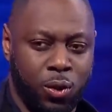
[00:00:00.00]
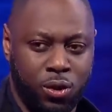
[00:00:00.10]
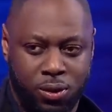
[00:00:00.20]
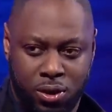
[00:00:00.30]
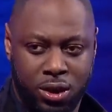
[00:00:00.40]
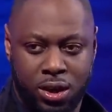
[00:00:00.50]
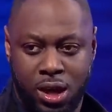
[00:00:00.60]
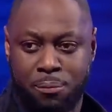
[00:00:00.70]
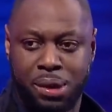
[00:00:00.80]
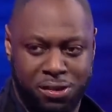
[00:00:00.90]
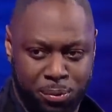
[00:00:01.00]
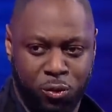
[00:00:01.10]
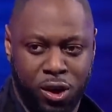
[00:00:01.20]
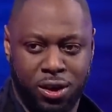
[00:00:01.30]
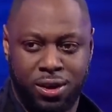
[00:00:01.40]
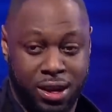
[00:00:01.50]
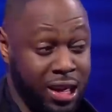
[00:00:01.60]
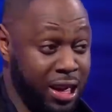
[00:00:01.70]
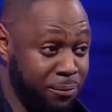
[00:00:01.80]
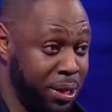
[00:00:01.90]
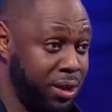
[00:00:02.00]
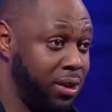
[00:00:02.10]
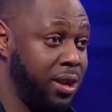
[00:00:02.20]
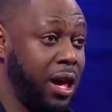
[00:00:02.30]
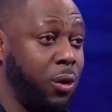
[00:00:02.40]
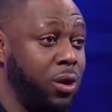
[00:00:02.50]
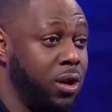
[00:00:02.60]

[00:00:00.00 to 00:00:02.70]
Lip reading: on an unbelievable run, and they have been now.